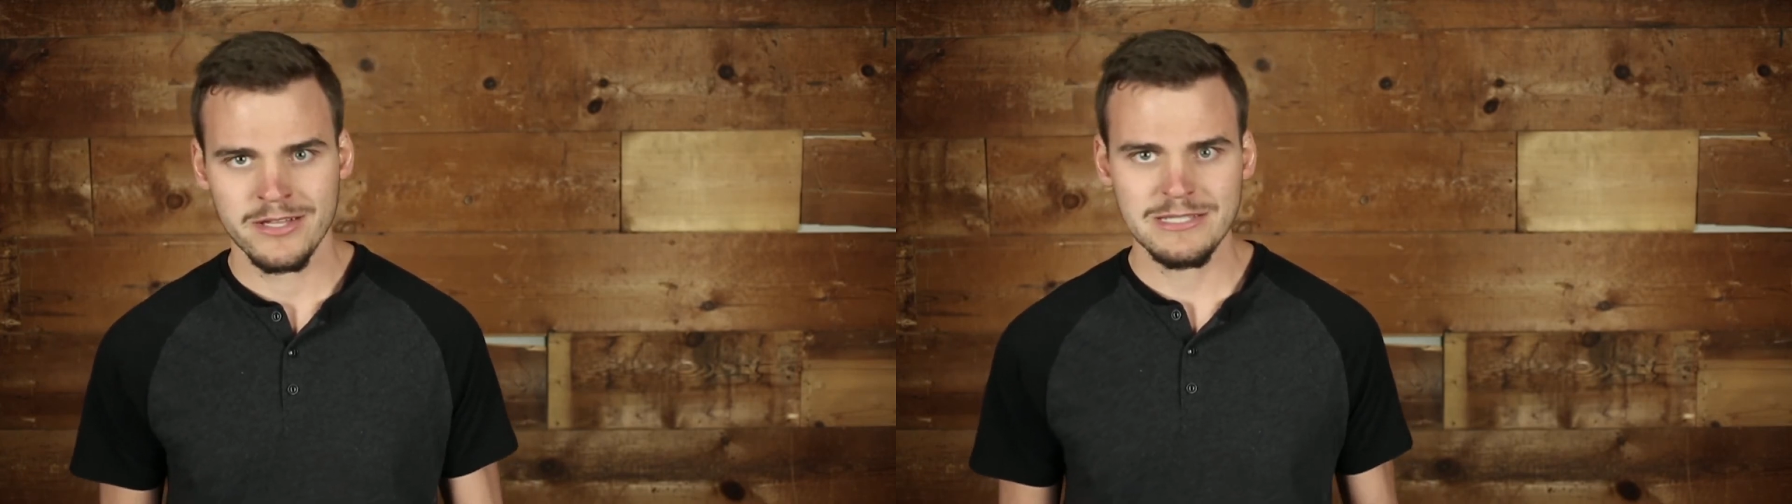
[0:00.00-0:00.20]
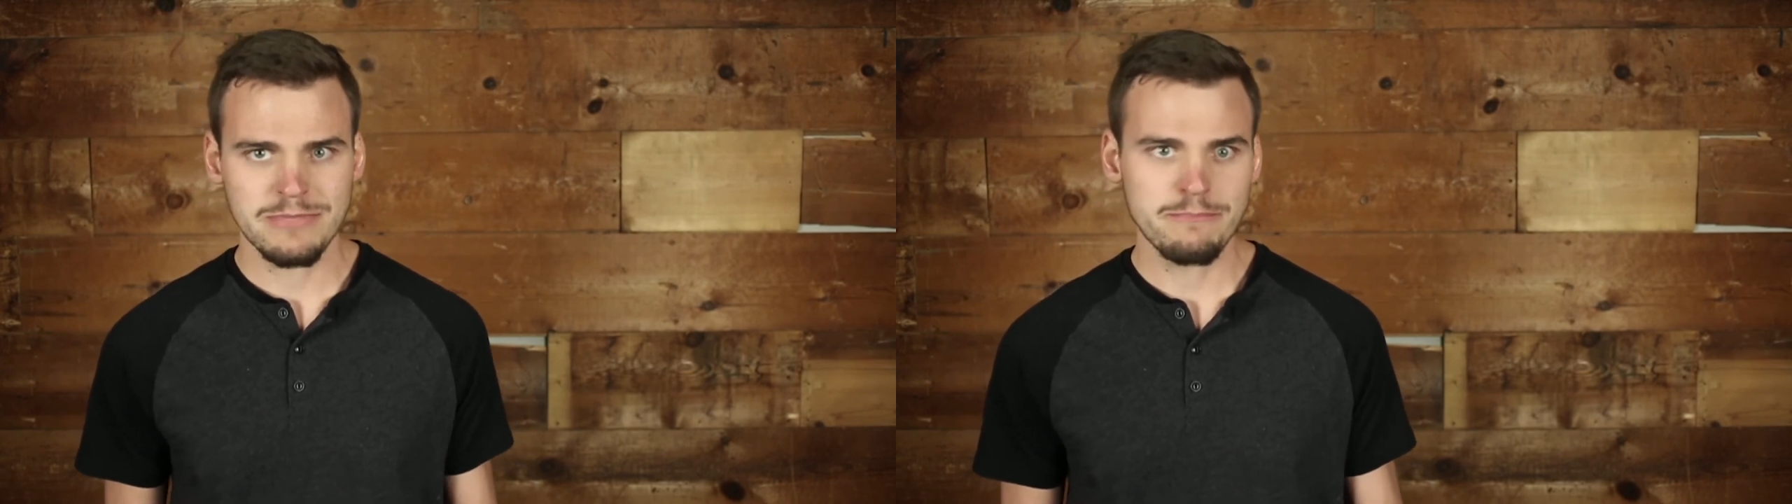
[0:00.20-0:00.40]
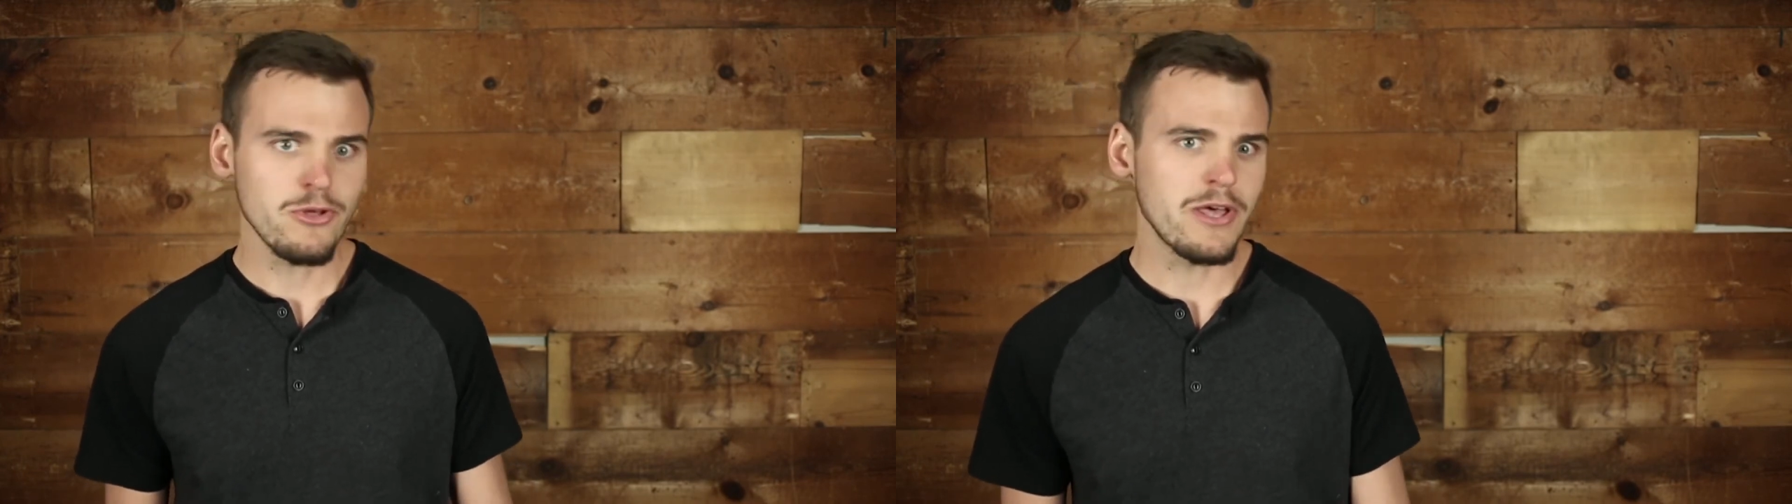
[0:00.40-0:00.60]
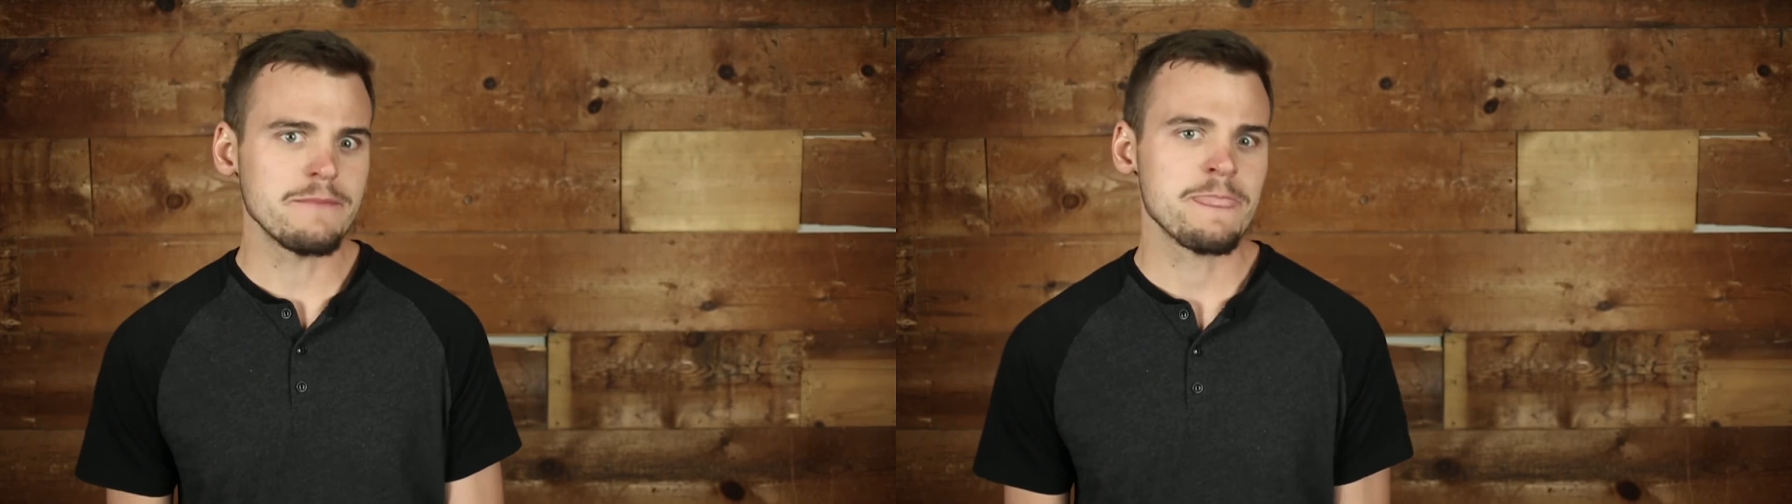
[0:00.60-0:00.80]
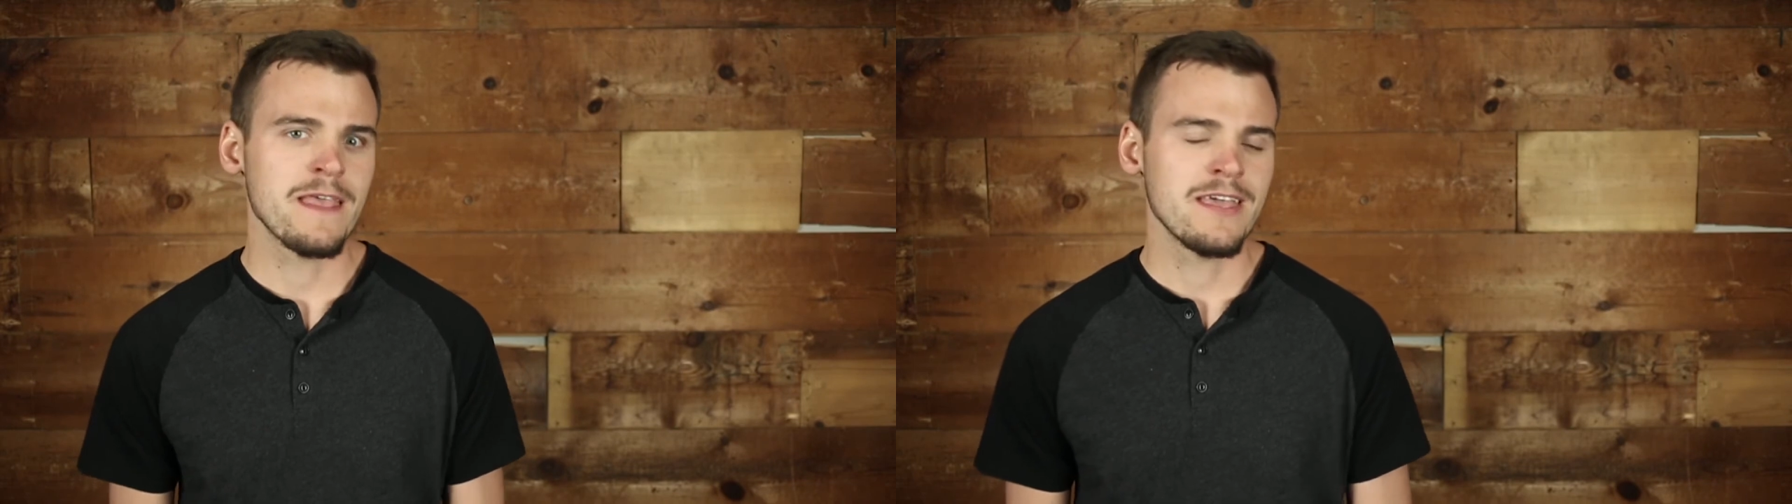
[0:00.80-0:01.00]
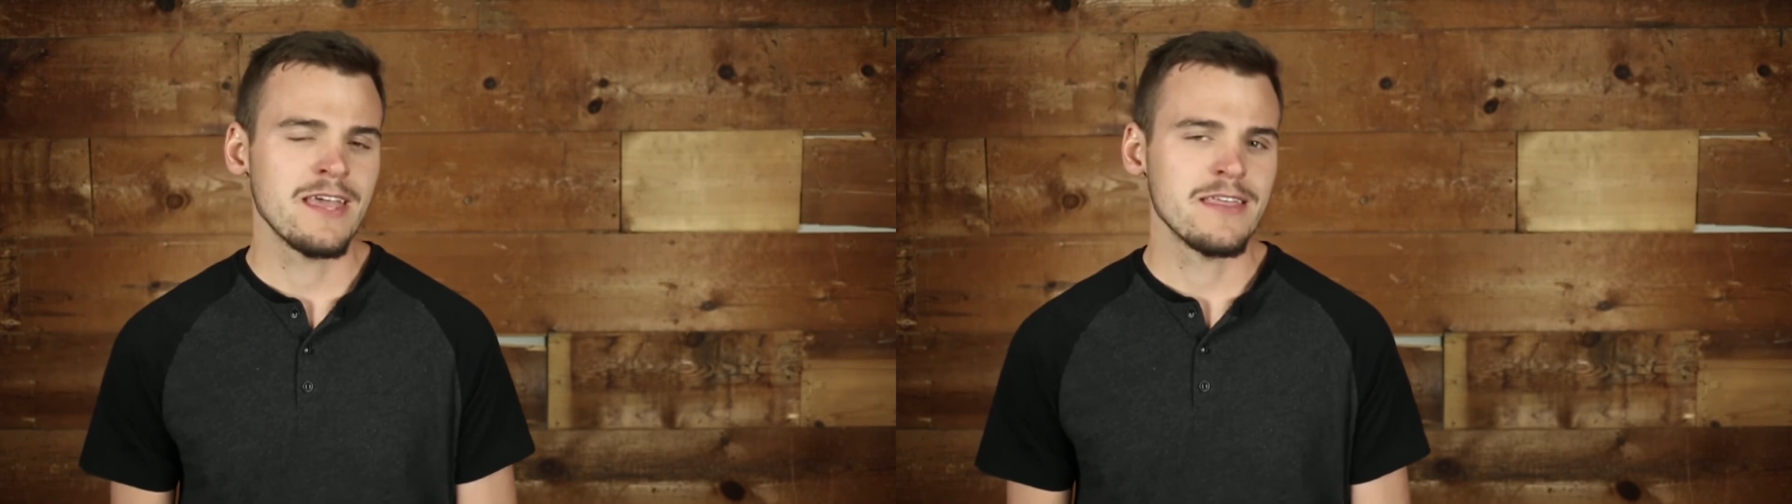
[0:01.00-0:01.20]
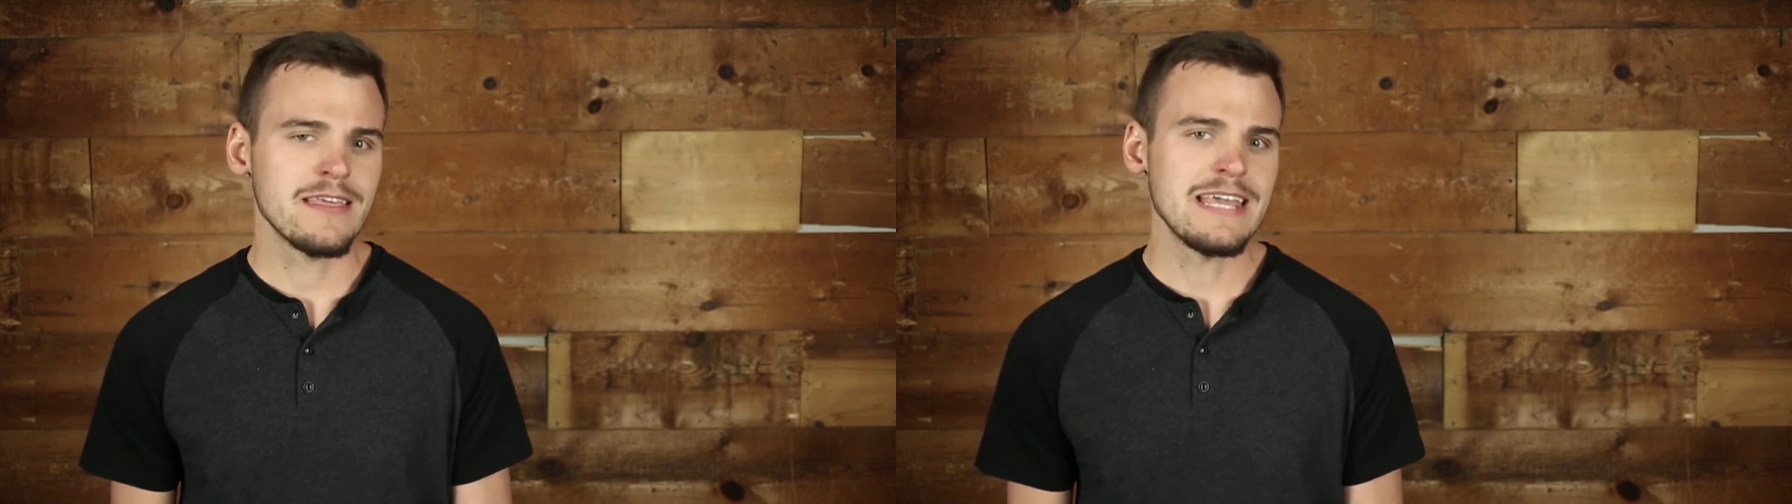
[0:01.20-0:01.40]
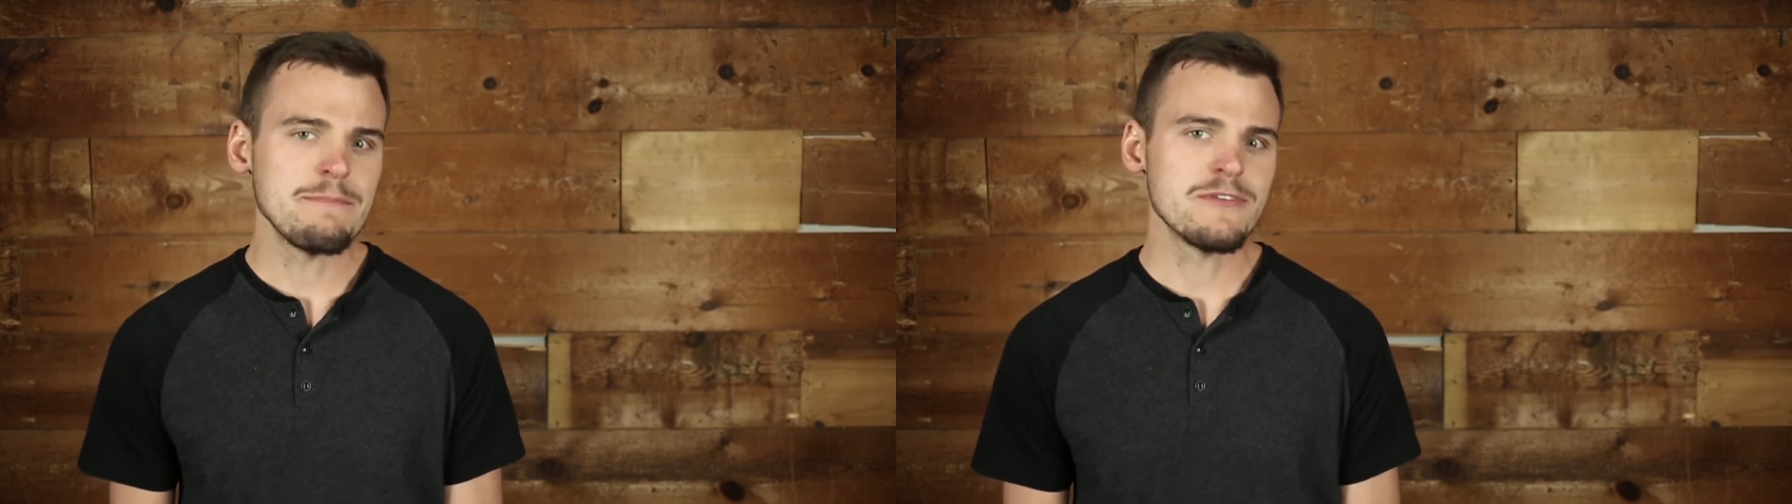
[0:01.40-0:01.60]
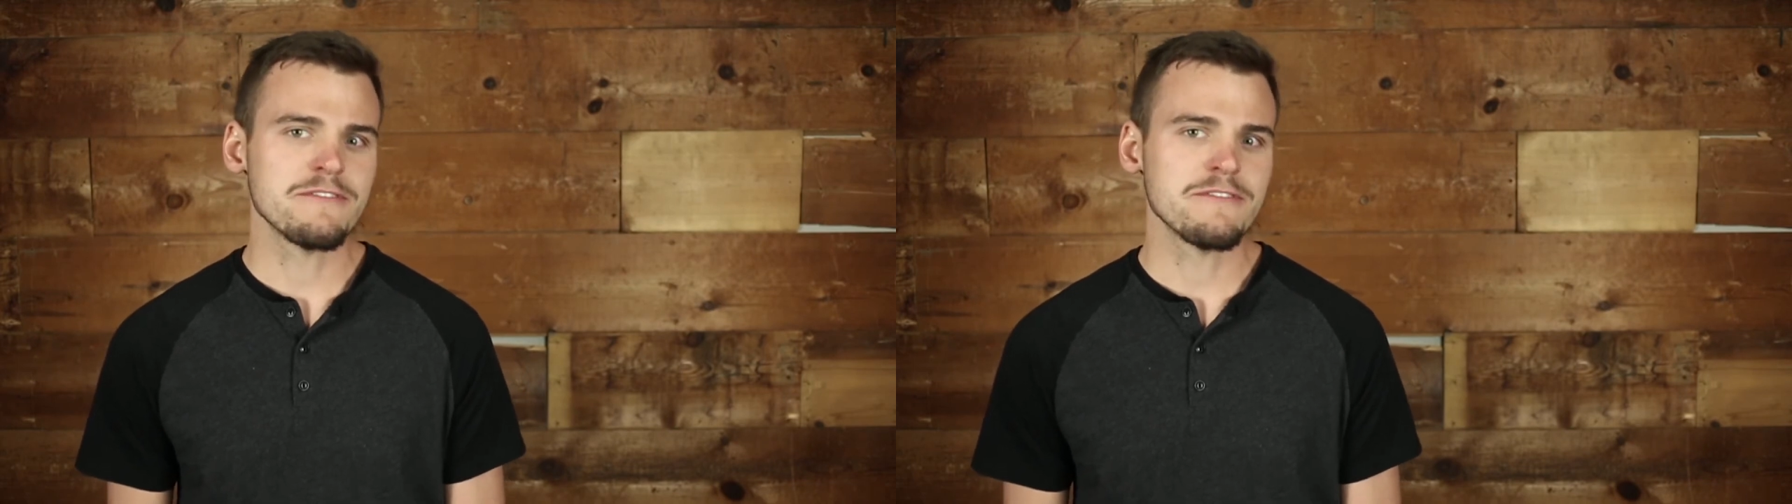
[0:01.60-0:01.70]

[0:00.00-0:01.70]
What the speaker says: Simply put, they keep their